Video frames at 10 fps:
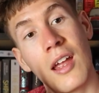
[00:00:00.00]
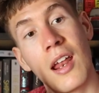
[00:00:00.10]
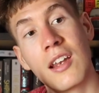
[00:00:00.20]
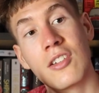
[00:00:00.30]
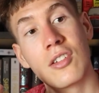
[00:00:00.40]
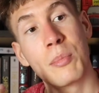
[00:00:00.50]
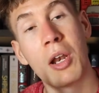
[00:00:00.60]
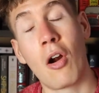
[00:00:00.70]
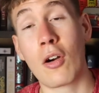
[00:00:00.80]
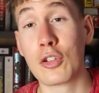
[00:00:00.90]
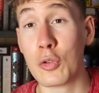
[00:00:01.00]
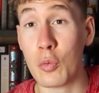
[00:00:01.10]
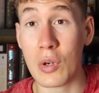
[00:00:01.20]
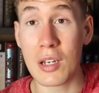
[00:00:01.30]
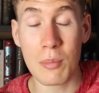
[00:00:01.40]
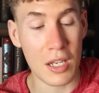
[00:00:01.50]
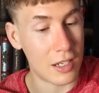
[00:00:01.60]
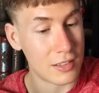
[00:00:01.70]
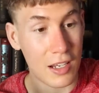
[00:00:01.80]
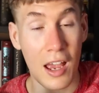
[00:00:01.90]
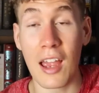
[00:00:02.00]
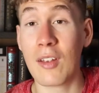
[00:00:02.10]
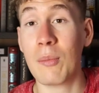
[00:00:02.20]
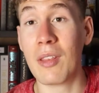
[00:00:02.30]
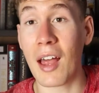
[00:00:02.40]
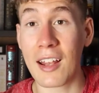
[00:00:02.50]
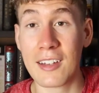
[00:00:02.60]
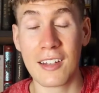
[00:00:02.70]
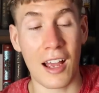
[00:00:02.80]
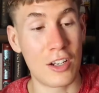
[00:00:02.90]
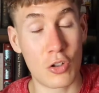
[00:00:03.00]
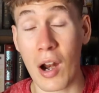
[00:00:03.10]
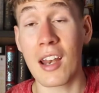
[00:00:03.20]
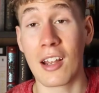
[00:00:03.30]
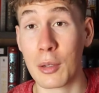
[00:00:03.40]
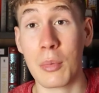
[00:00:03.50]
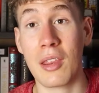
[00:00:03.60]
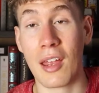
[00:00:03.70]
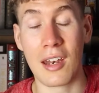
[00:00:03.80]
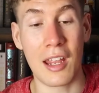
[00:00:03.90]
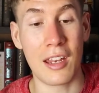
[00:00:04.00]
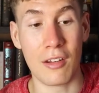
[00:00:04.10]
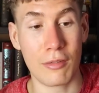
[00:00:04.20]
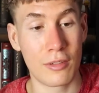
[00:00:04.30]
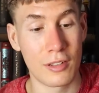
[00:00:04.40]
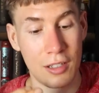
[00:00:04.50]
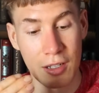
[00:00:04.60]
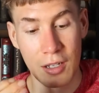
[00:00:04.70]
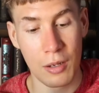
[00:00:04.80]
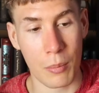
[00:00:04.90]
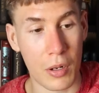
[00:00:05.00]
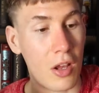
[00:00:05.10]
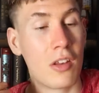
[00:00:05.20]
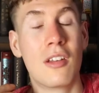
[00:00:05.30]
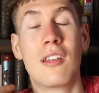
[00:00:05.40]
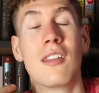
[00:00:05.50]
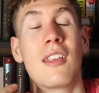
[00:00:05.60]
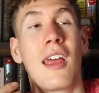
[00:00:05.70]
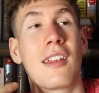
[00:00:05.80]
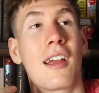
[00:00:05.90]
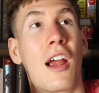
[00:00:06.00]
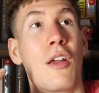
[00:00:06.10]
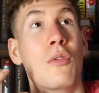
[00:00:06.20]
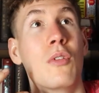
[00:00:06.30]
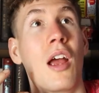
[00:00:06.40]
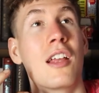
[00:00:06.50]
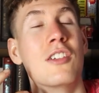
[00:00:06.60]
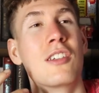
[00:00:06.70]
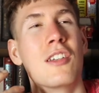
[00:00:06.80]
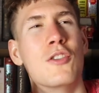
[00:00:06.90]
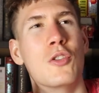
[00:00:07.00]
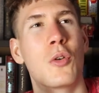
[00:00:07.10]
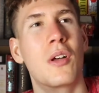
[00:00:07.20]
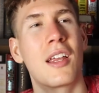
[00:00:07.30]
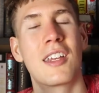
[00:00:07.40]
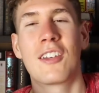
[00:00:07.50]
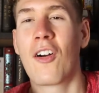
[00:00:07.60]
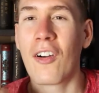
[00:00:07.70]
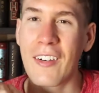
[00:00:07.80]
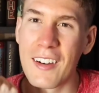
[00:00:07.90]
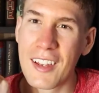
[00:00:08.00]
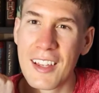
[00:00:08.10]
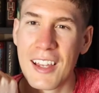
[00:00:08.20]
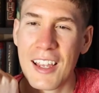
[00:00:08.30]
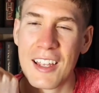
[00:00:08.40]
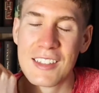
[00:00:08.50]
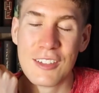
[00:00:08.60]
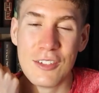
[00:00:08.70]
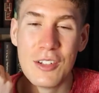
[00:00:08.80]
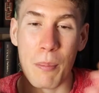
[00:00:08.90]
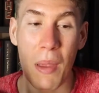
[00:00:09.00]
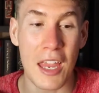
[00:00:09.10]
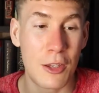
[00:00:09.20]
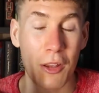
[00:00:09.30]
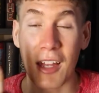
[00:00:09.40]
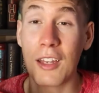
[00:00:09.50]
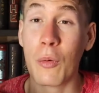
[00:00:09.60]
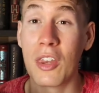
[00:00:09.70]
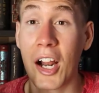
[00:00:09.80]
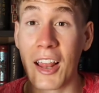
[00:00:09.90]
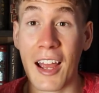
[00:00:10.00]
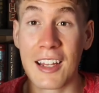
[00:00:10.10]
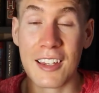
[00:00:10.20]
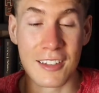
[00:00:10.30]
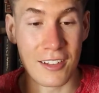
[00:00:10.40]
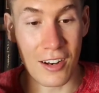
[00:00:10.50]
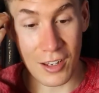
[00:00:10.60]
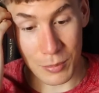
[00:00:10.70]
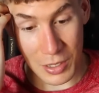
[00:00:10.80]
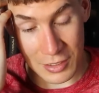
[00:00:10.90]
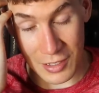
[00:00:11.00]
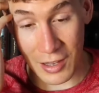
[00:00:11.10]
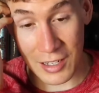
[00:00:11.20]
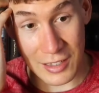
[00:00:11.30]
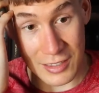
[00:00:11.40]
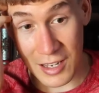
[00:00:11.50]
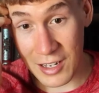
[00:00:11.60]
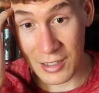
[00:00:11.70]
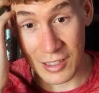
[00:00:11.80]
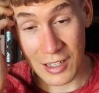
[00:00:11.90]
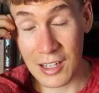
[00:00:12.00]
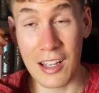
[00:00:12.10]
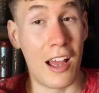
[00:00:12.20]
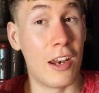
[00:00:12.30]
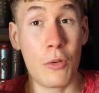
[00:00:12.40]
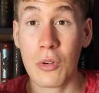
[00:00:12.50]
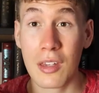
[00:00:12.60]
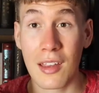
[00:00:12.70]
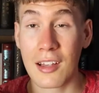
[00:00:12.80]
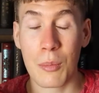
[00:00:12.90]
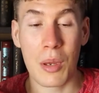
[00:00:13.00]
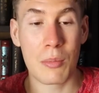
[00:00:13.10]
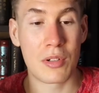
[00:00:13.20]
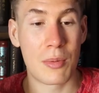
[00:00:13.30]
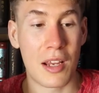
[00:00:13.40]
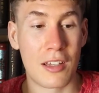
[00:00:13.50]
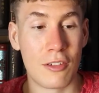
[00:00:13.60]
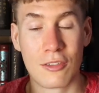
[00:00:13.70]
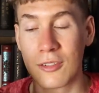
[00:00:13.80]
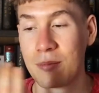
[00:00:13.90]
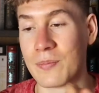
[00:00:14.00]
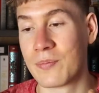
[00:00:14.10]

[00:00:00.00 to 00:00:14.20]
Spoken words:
And it's just been hard to read because I try not to be that negative. But other than that, like I just enjoy, like it's hard to debate like whether I like this or not, because I like the setting. I don't really like the main perspective.